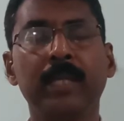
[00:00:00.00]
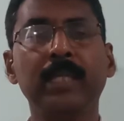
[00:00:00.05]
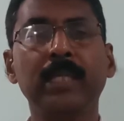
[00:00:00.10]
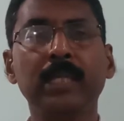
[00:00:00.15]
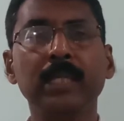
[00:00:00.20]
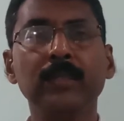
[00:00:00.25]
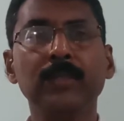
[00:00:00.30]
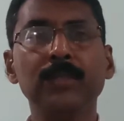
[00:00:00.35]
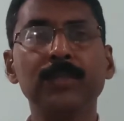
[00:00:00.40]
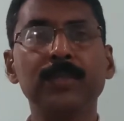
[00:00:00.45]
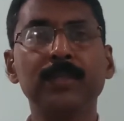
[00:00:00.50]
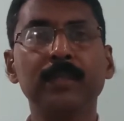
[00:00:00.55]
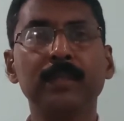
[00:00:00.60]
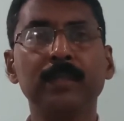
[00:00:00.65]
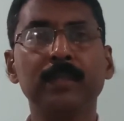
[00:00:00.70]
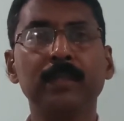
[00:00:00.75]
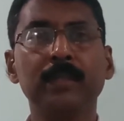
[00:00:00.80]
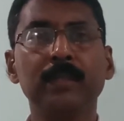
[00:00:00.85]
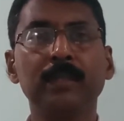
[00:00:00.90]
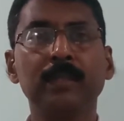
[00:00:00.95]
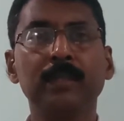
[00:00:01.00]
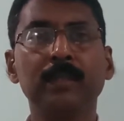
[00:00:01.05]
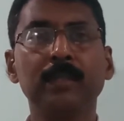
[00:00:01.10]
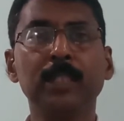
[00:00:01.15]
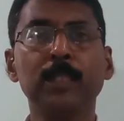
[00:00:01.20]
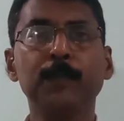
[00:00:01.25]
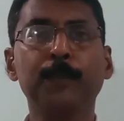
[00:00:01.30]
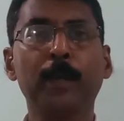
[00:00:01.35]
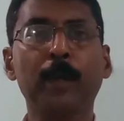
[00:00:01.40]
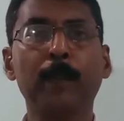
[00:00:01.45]
gives
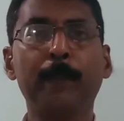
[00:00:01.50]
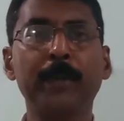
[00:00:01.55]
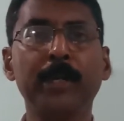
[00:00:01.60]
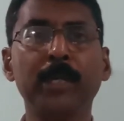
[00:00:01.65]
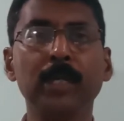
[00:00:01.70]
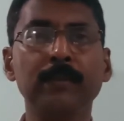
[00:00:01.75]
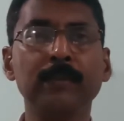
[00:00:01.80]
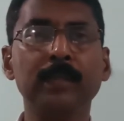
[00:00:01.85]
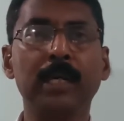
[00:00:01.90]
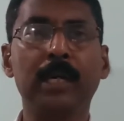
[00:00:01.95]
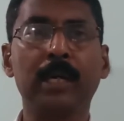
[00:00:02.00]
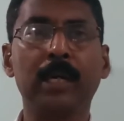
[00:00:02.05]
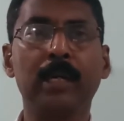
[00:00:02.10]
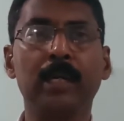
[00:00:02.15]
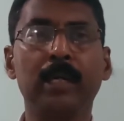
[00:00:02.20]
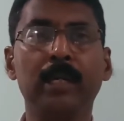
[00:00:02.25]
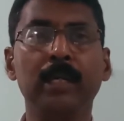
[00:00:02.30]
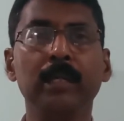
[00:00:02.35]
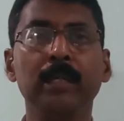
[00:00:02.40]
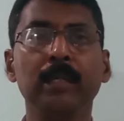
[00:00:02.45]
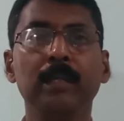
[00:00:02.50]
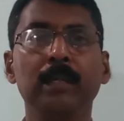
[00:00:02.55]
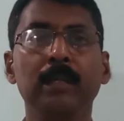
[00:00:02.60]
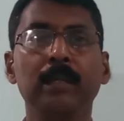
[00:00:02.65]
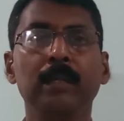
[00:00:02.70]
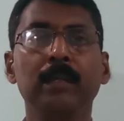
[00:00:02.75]
this property of the RNA,